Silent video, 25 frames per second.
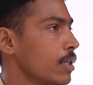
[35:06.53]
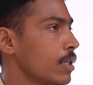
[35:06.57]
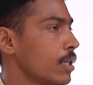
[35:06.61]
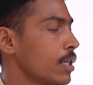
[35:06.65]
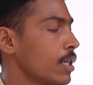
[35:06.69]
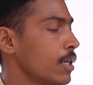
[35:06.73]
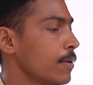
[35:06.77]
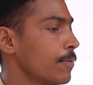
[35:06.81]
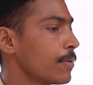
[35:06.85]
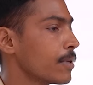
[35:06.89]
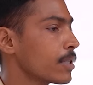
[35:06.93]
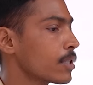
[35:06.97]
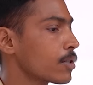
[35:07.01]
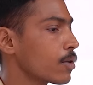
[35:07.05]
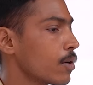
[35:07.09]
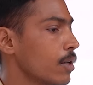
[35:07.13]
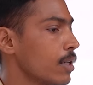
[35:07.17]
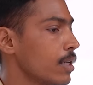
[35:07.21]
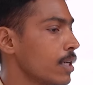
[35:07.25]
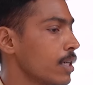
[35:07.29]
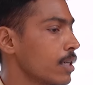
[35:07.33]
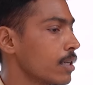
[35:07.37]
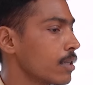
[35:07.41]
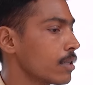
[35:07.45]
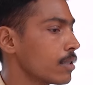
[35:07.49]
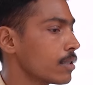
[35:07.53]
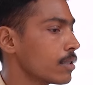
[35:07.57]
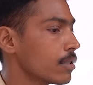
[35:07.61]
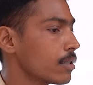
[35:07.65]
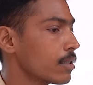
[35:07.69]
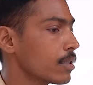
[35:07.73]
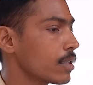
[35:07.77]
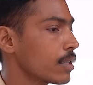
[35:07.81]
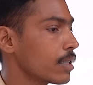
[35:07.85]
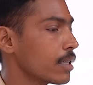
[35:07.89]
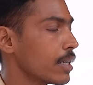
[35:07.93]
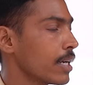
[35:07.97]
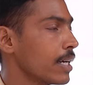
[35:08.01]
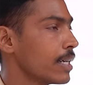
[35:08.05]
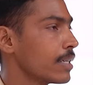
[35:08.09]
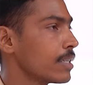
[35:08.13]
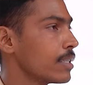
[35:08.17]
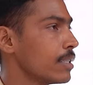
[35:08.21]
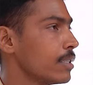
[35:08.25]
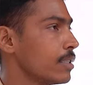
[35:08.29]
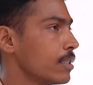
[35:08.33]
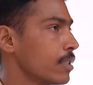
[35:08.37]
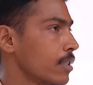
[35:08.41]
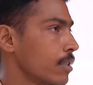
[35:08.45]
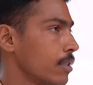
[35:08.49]
if a soldier get
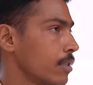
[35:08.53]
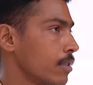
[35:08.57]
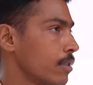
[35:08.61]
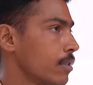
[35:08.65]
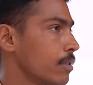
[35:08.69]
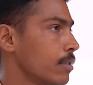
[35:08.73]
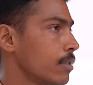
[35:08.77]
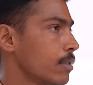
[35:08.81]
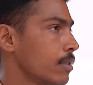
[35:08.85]
injured